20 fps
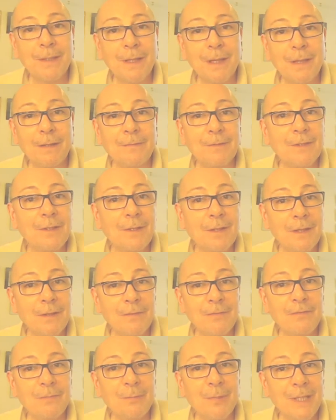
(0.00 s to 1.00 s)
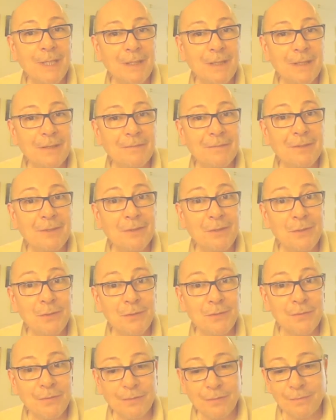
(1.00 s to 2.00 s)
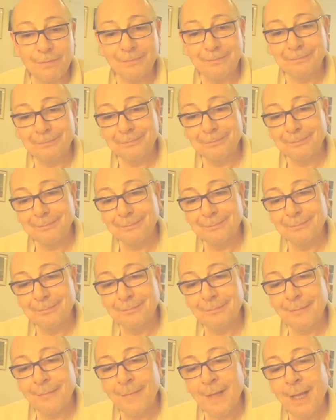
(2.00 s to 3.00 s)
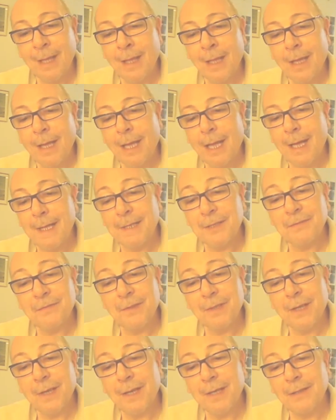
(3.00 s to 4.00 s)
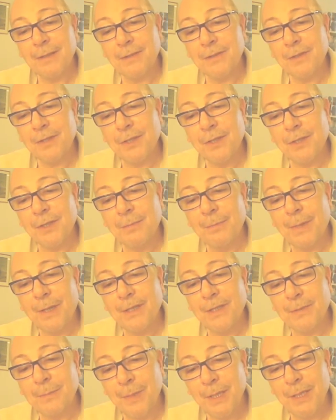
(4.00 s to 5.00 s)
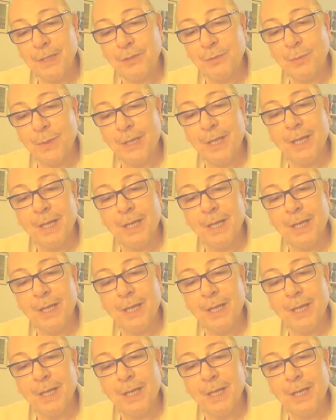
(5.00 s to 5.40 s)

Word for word: life, to love, be loved and useful. I ask for guidance to curb my speech when